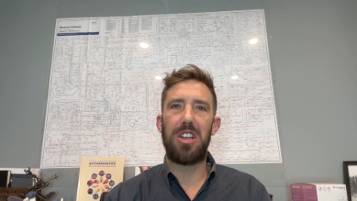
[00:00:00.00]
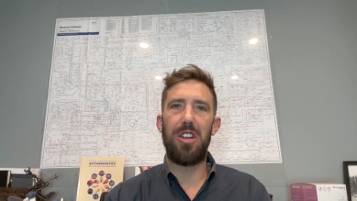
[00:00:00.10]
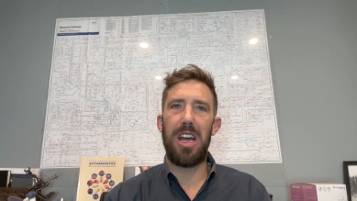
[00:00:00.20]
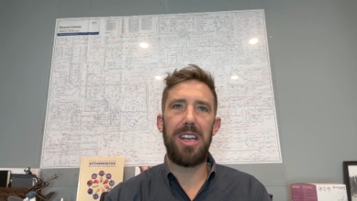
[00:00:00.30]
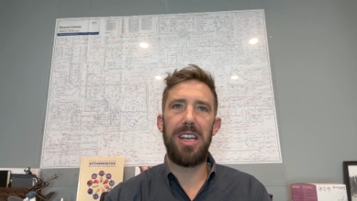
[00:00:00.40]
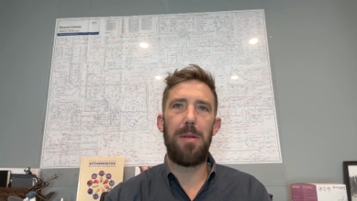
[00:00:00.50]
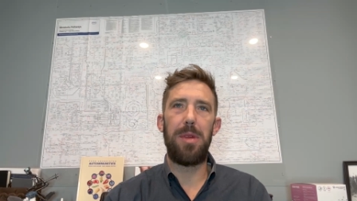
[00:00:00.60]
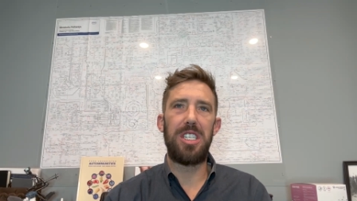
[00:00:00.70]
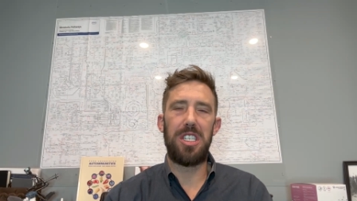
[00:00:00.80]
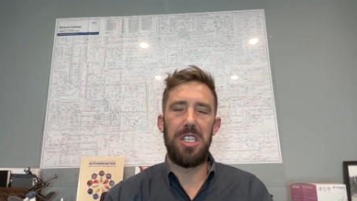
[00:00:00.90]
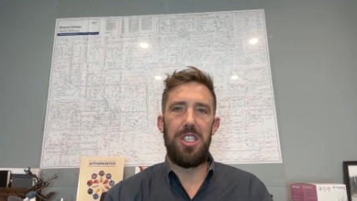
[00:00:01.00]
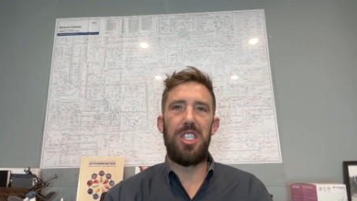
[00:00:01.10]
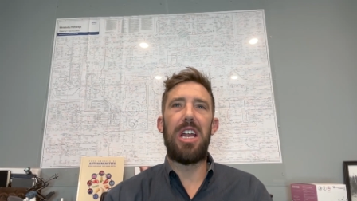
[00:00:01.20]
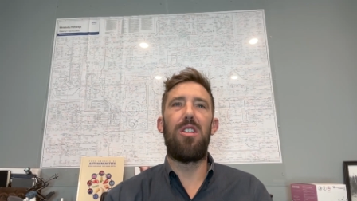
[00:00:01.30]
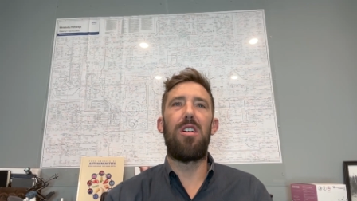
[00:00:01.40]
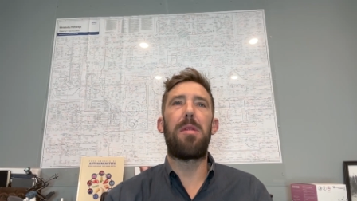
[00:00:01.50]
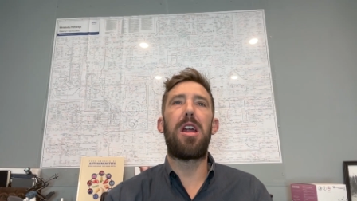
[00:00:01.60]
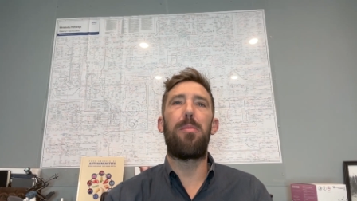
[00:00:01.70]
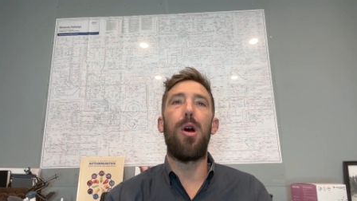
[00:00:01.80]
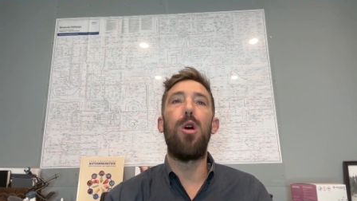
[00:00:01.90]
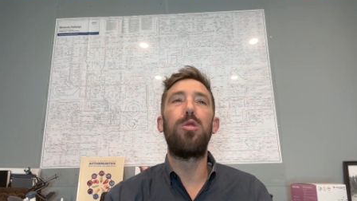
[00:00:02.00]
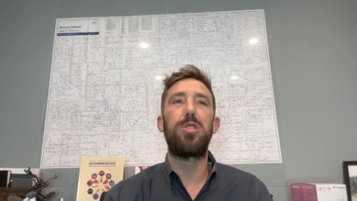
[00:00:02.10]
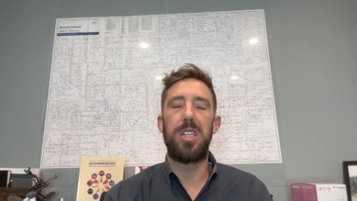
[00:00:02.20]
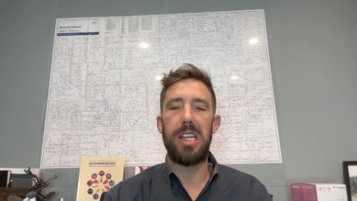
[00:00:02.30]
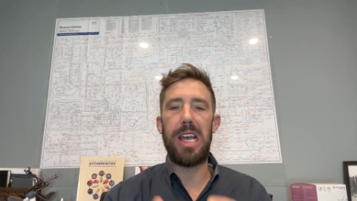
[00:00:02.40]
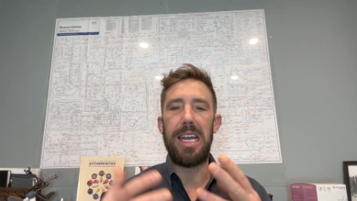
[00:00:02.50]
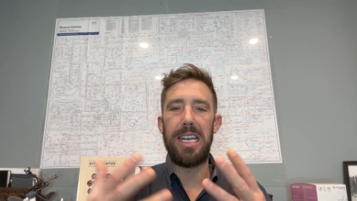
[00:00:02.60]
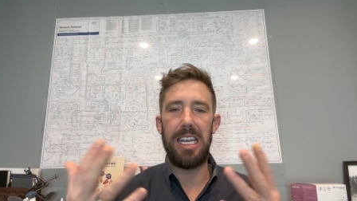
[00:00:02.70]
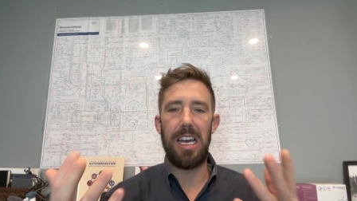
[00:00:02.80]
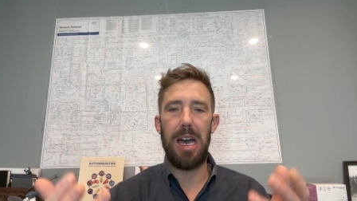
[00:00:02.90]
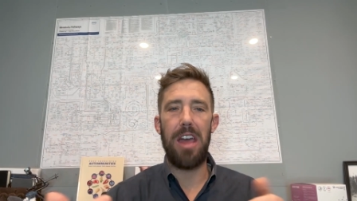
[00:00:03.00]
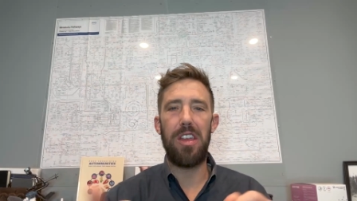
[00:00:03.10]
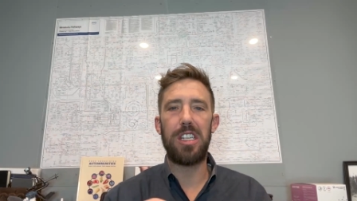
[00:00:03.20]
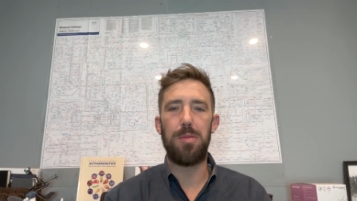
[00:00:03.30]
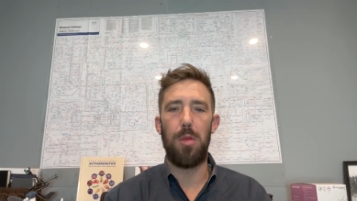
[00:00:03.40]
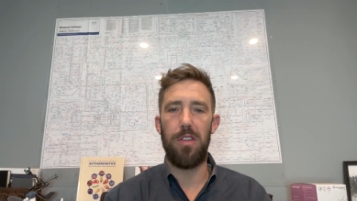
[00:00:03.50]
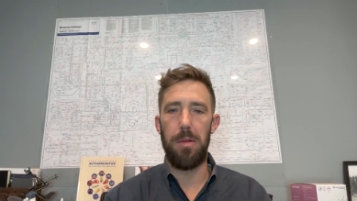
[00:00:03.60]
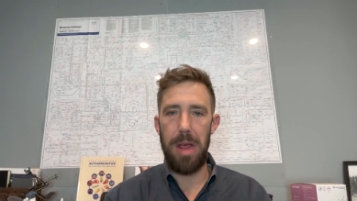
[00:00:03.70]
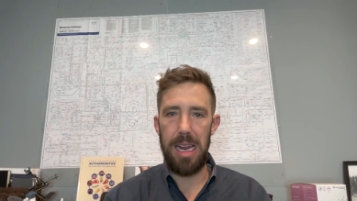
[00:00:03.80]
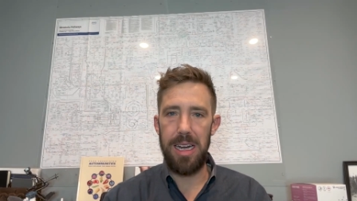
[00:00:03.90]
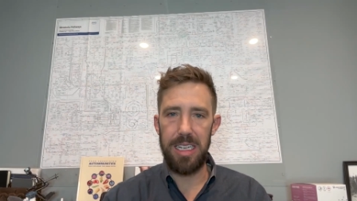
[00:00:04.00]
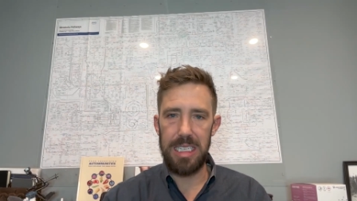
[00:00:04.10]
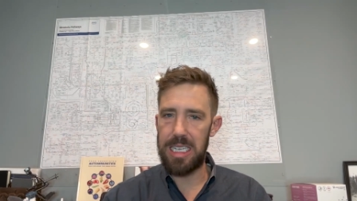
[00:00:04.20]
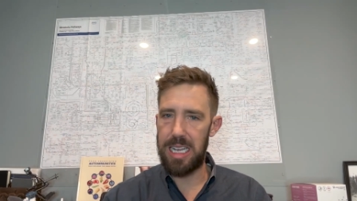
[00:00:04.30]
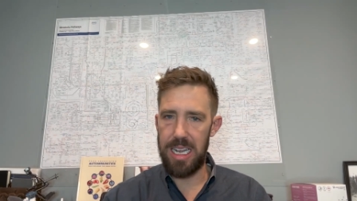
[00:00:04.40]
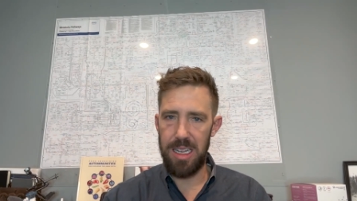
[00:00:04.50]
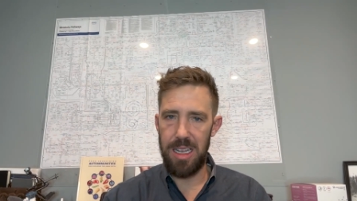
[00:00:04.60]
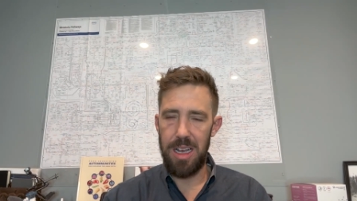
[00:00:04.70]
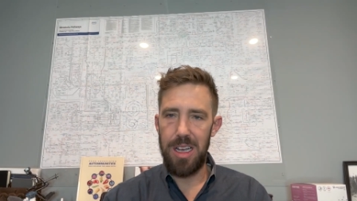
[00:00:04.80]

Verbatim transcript: good idea. I mean, just in general, I'm not opposed to the idea. I think it's more of a maintenance thing.